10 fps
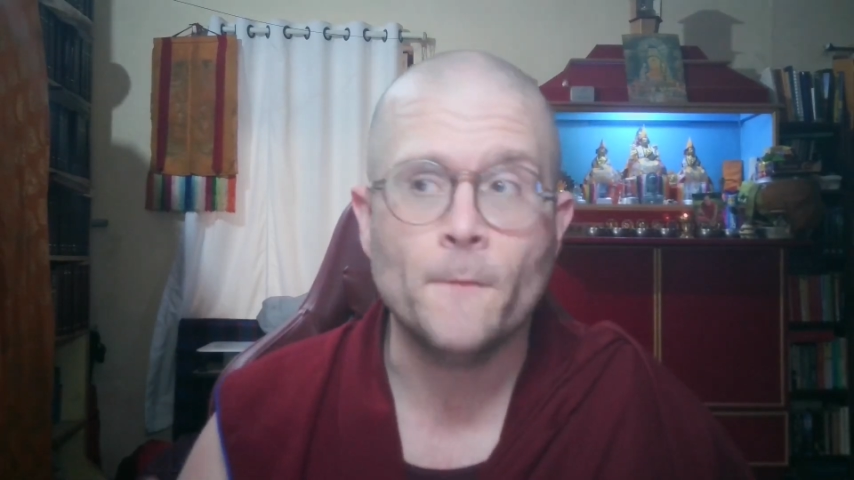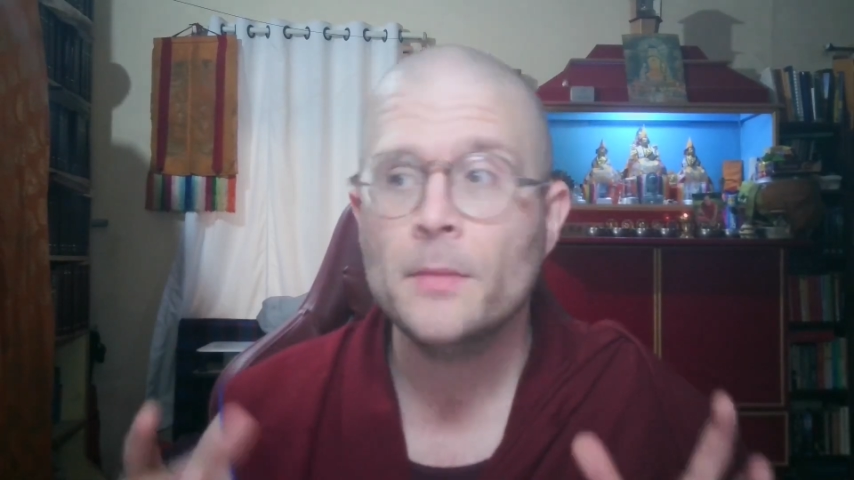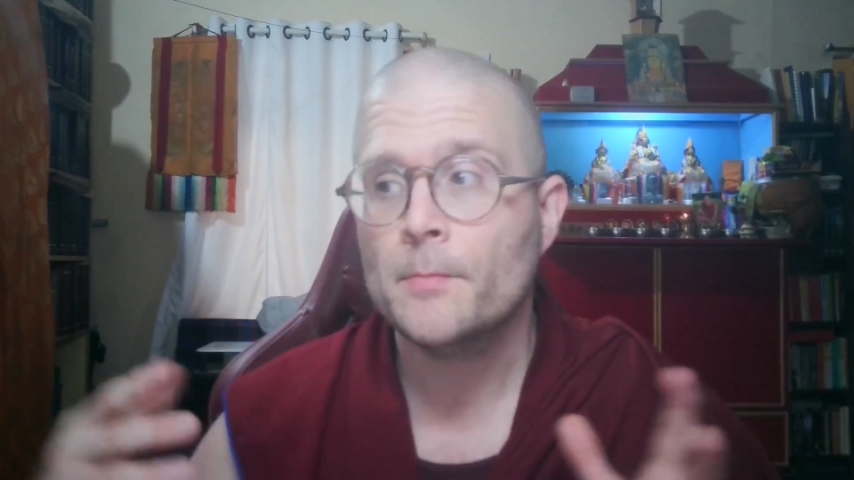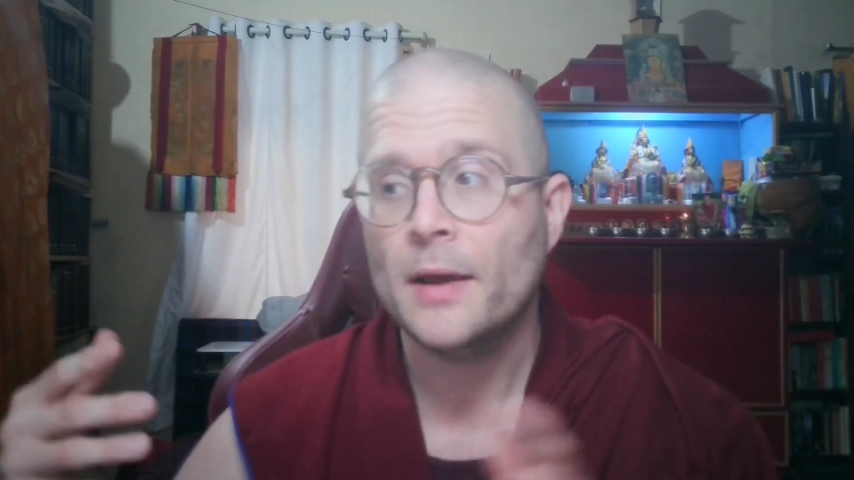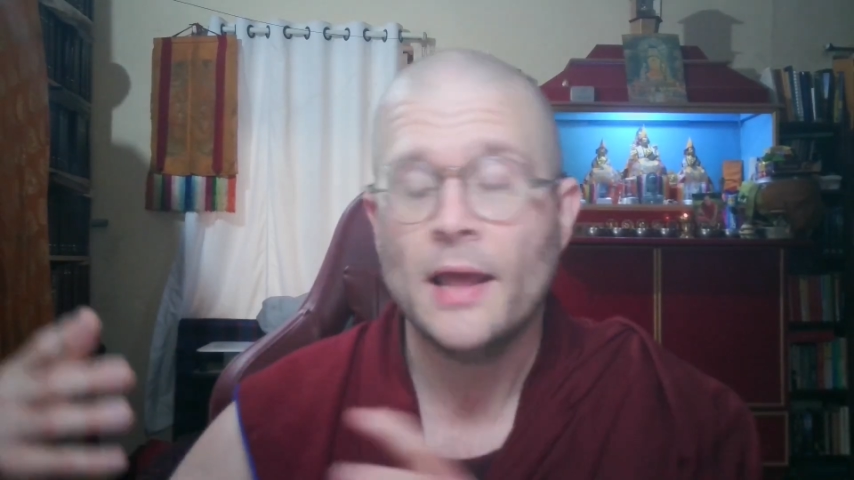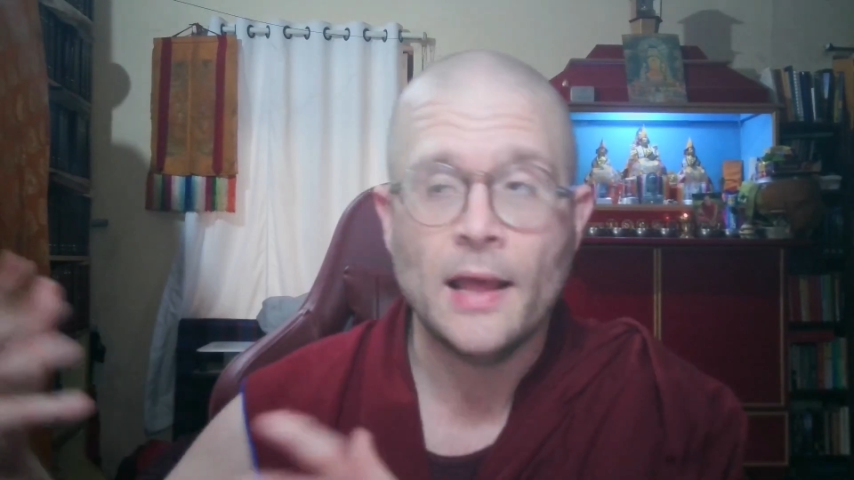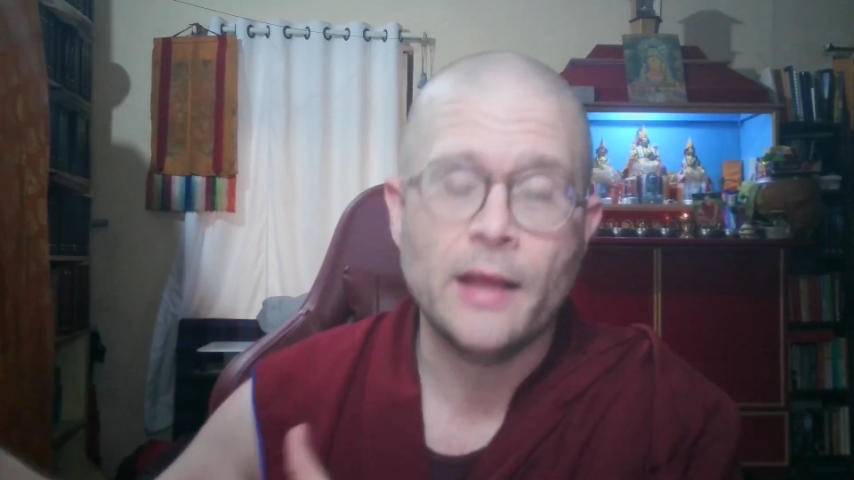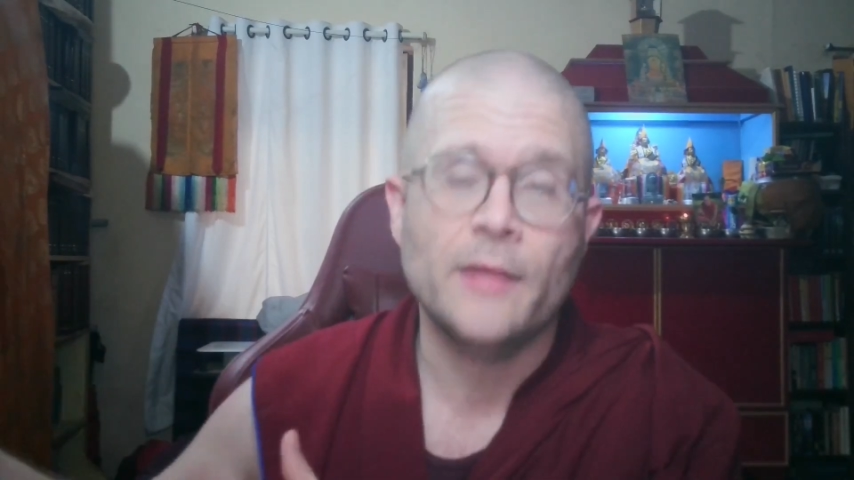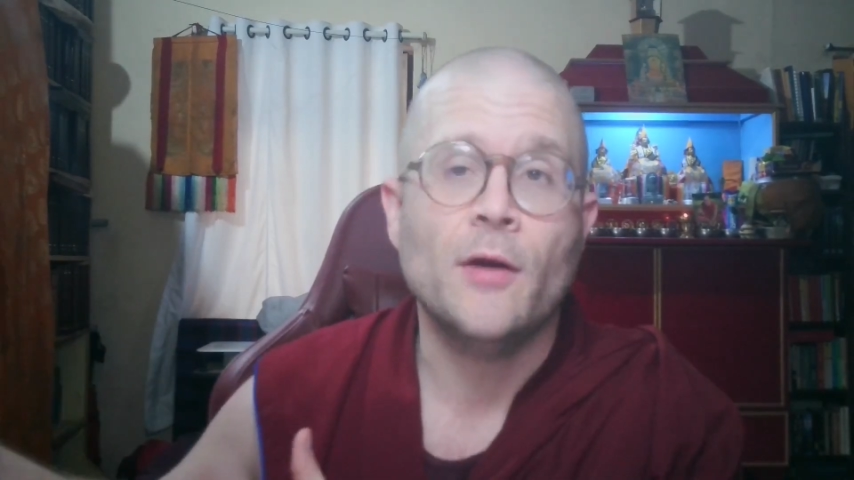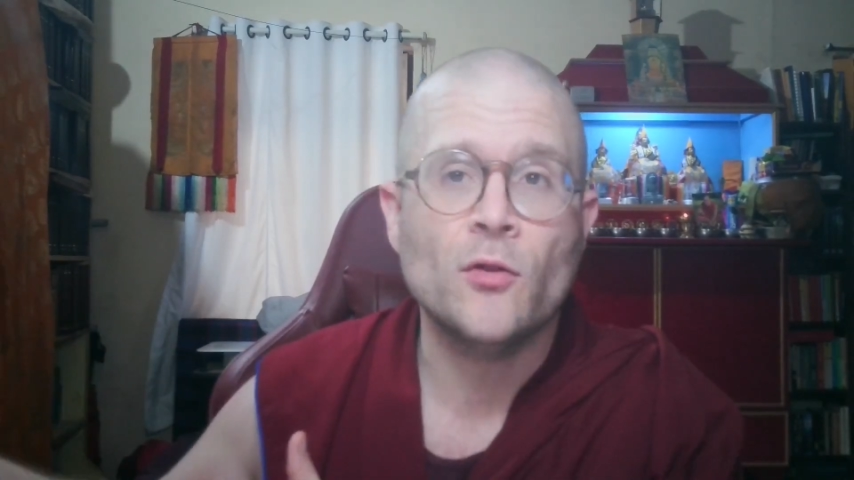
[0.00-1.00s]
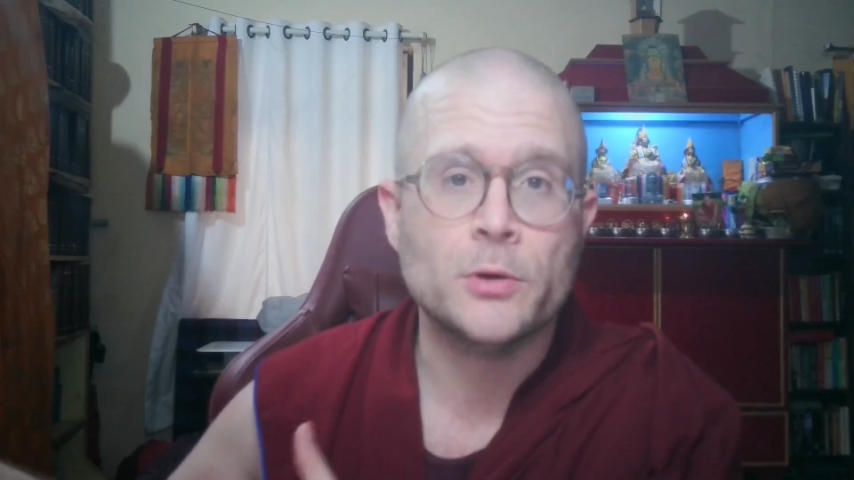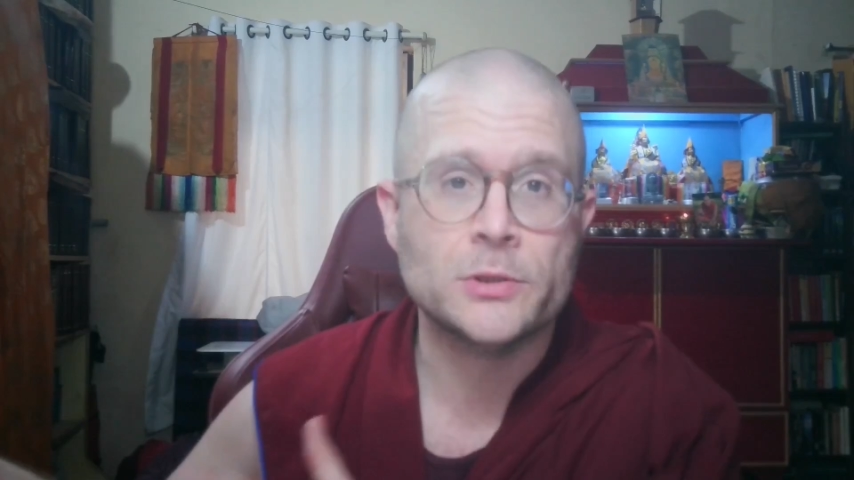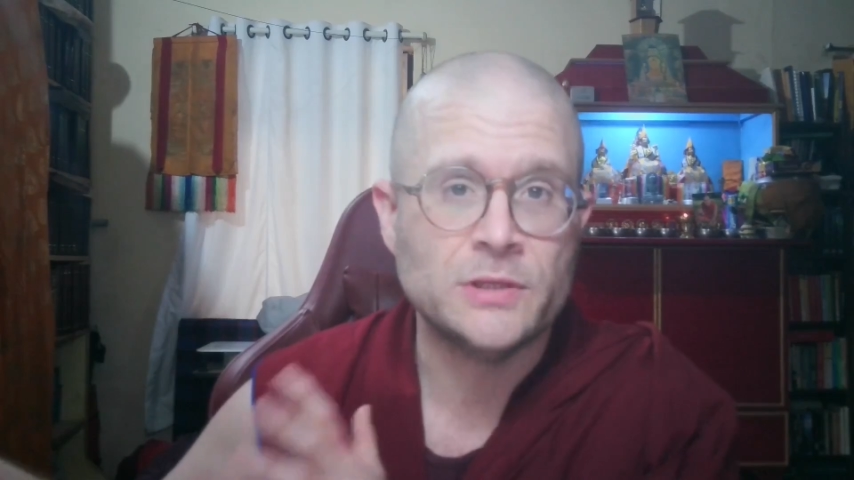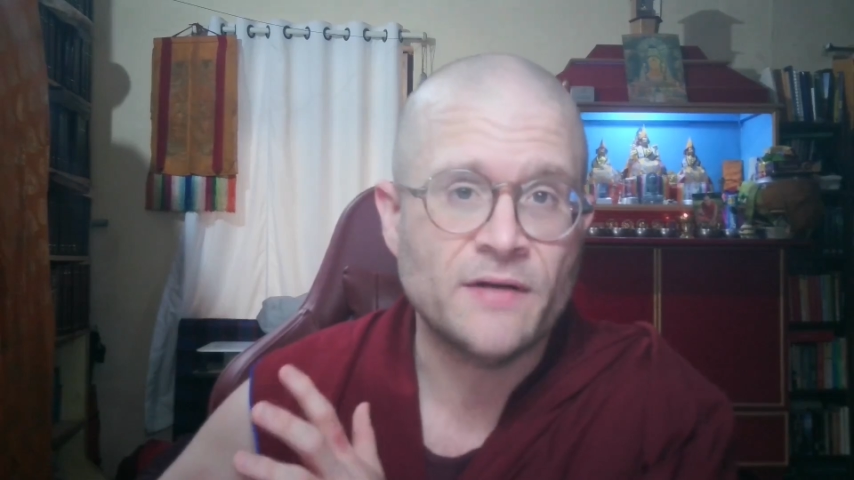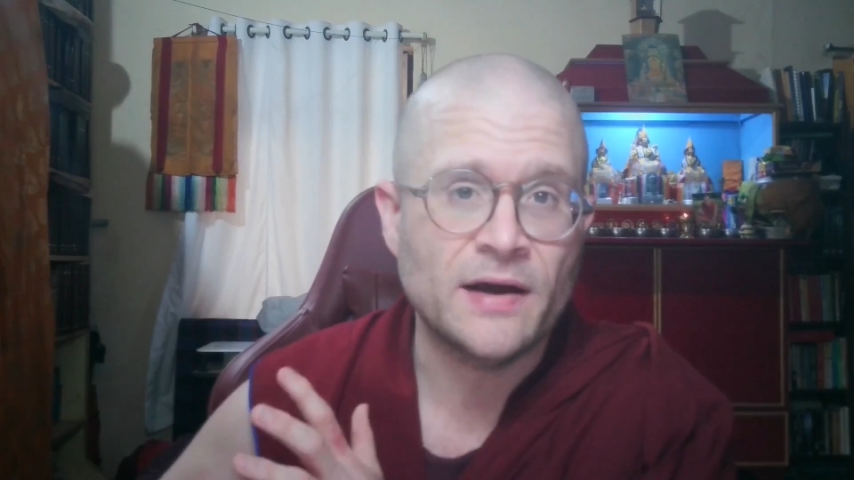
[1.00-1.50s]
but In the other books, you
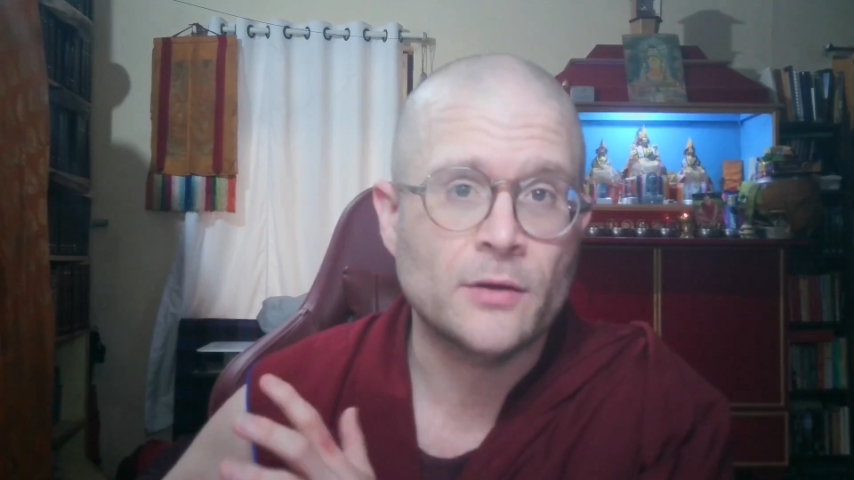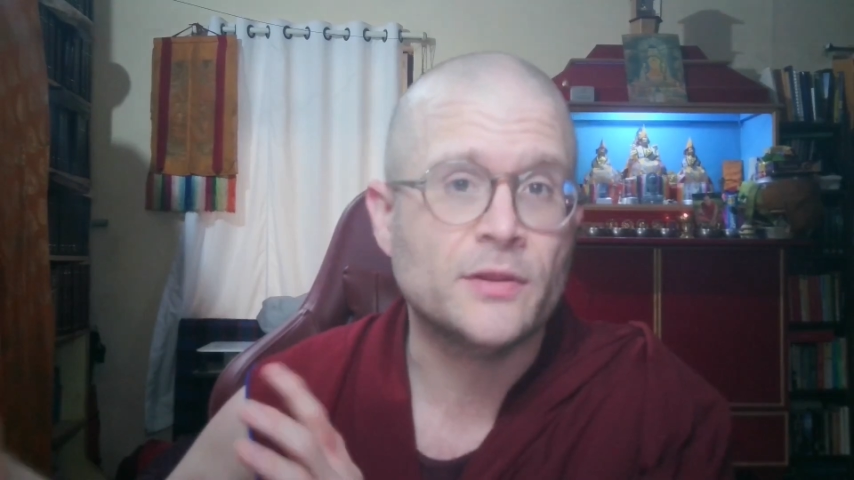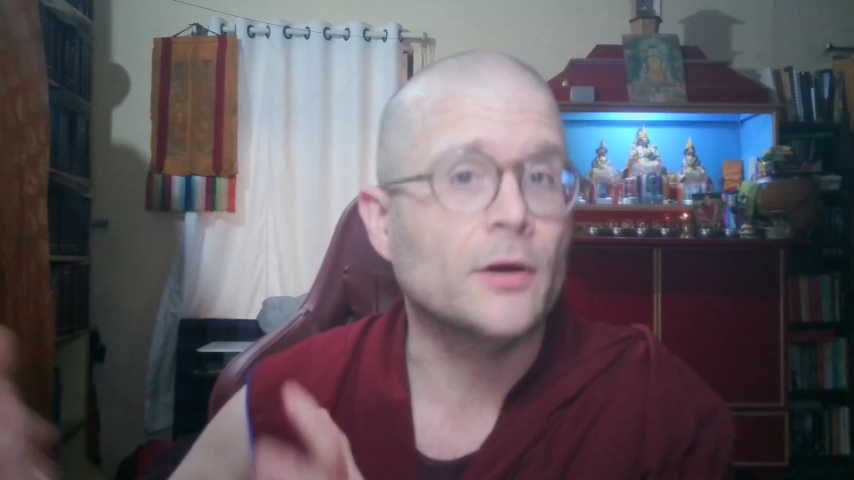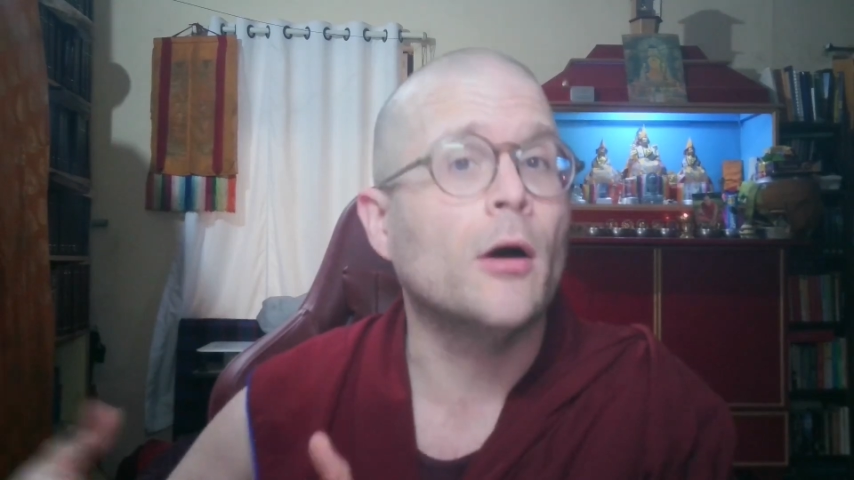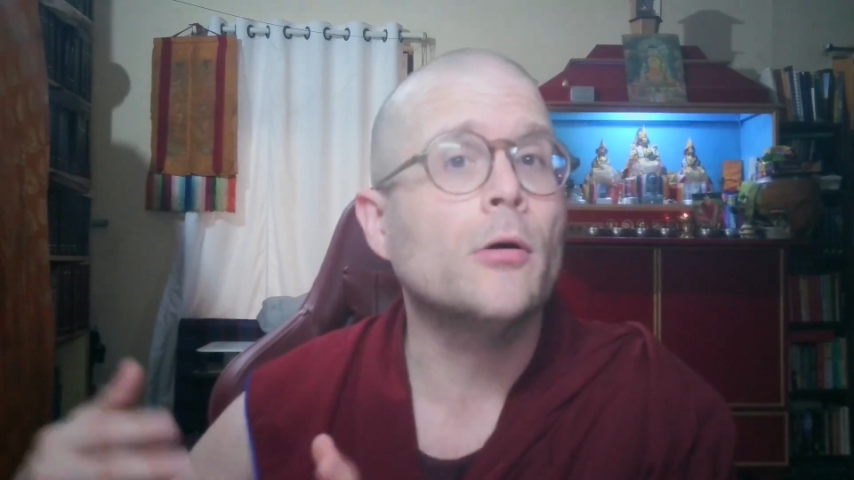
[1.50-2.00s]
find out there are